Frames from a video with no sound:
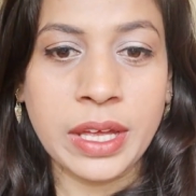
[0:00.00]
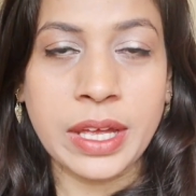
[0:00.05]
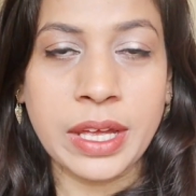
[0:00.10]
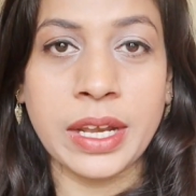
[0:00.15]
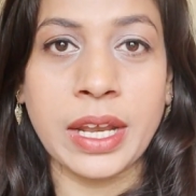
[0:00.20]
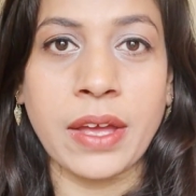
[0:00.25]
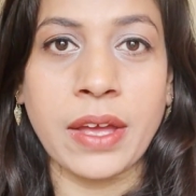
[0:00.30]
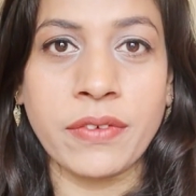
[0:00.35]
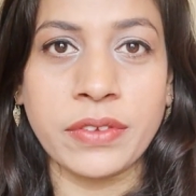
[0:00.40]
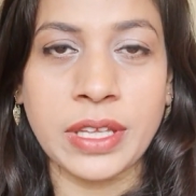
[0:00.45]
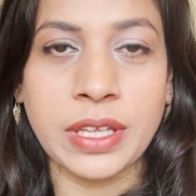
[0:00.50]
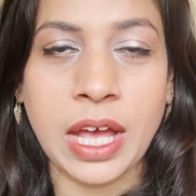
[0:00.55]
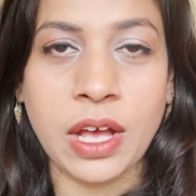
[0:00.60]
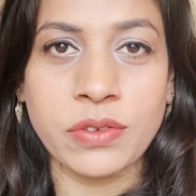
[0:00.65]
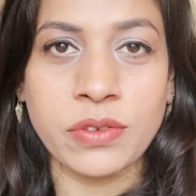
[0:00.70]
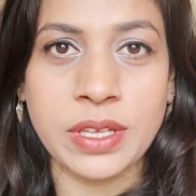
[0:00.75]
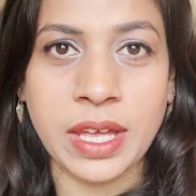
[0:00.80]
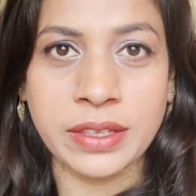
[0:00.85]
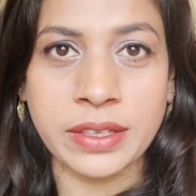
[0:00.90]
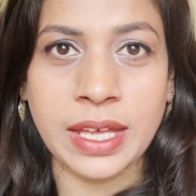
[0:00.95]
11th
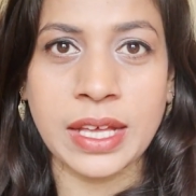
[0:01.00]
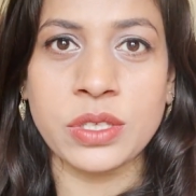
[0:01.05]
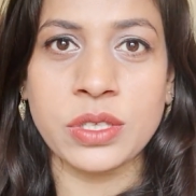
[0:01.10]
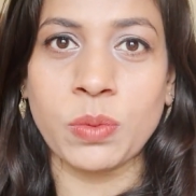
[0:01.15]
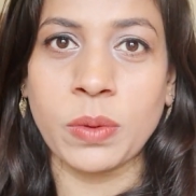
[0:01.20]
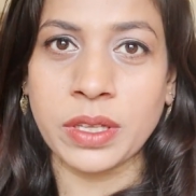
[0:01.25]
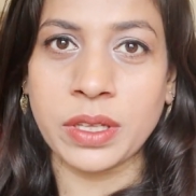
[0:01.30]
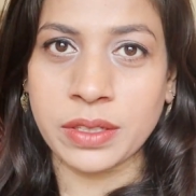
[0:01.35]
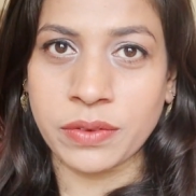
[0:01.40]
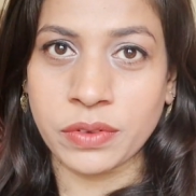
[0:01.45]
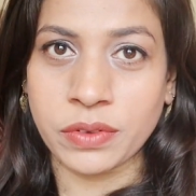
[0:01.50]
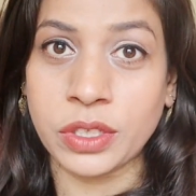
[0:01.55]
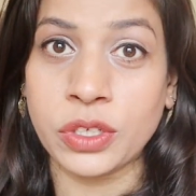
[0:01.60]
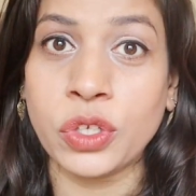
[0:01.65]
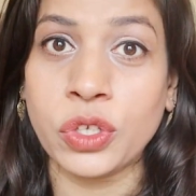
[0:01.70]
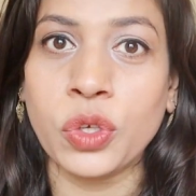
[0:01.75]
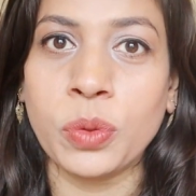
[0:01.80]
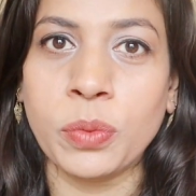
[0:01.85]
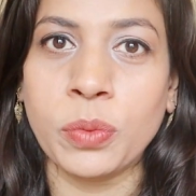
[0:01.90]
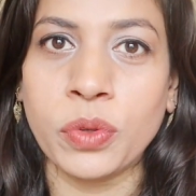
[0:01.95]
house, and that's where the
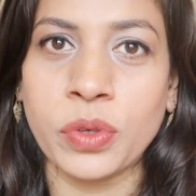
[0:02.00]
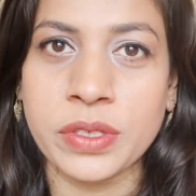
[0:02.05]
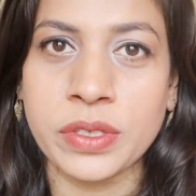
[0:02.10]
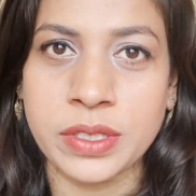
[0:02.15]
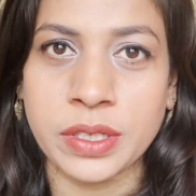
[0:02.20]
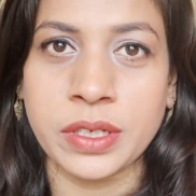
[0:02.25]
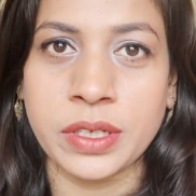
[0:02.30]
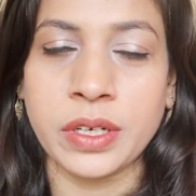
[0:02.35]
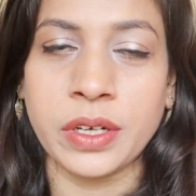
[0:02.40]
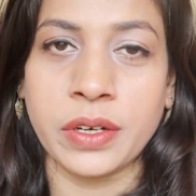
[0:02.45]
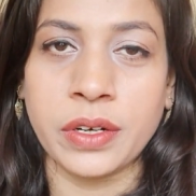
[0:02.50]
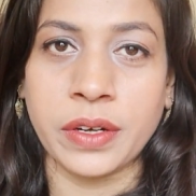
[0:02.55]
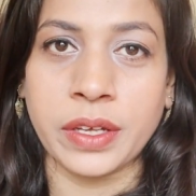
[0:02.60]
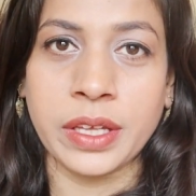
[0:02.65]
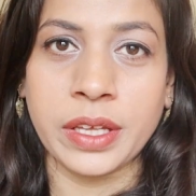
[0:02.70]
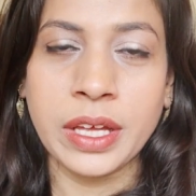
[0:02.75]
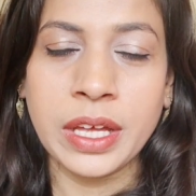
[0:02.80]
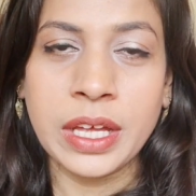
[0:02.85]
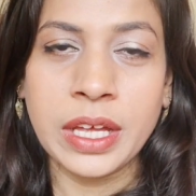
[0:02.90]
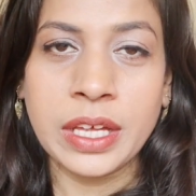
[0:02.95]
new moon is occurring.